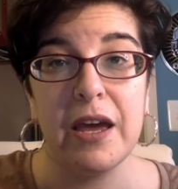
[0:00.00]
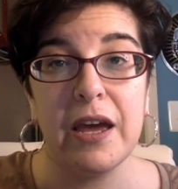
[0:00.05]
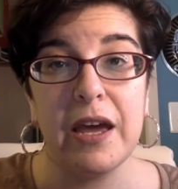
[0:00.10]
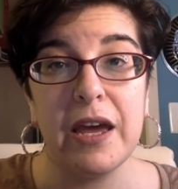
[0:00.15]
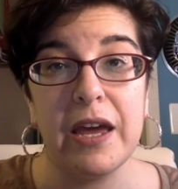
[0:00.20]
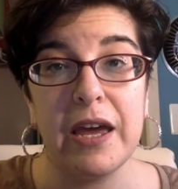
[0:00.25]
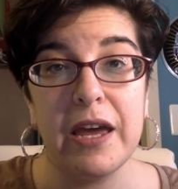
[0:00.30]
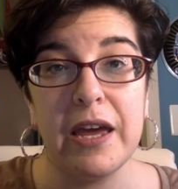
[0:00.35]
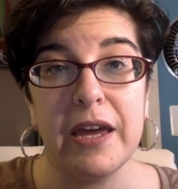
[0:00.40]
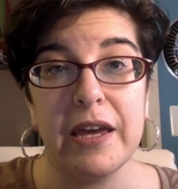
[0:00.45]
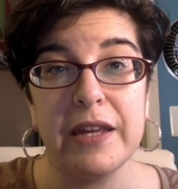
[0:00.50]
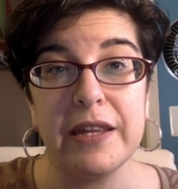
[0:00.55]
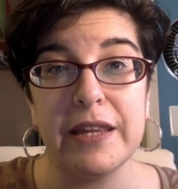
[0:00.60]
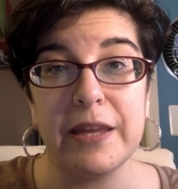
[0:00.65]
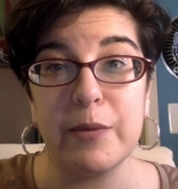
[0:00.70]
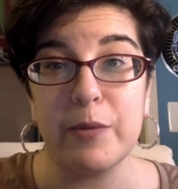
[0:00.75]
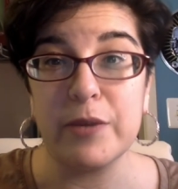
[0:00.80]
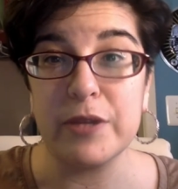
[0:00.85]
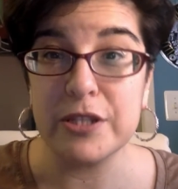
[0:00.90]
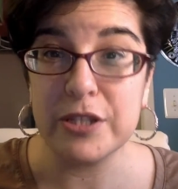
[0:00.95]
And
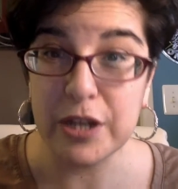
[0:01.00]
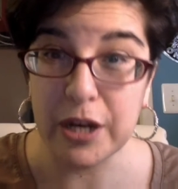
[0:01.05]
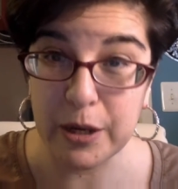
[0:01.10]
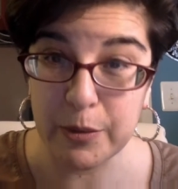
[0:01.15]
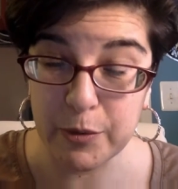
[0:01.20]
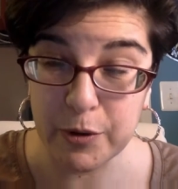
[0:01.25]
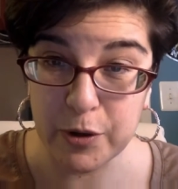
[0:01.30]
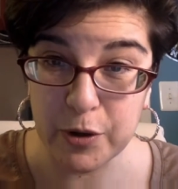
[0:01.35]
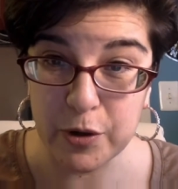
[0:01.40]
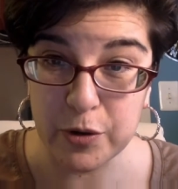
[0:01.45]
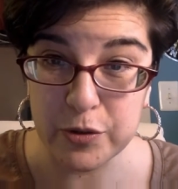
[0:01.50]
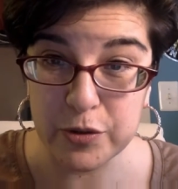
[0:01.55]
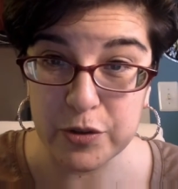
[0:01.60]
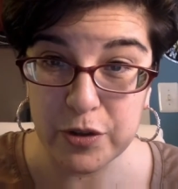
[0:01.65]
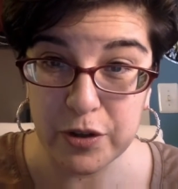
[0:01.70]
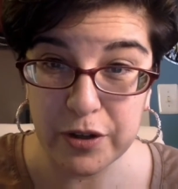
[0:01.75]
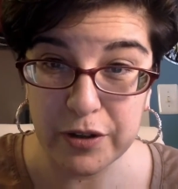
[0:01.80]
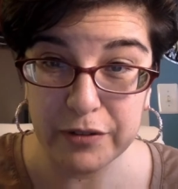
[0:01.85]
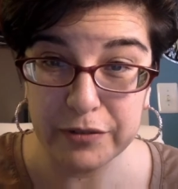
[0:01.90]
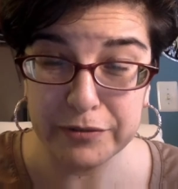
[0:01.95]
then when the timer goes
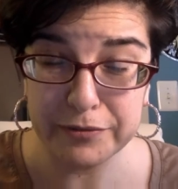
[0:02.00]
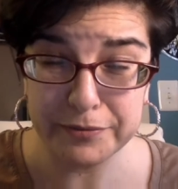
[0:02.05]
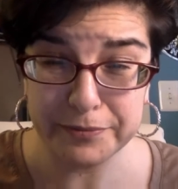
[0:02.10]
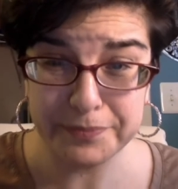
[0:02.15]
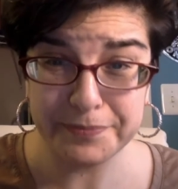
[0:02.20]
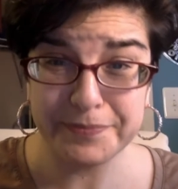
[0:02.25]
off,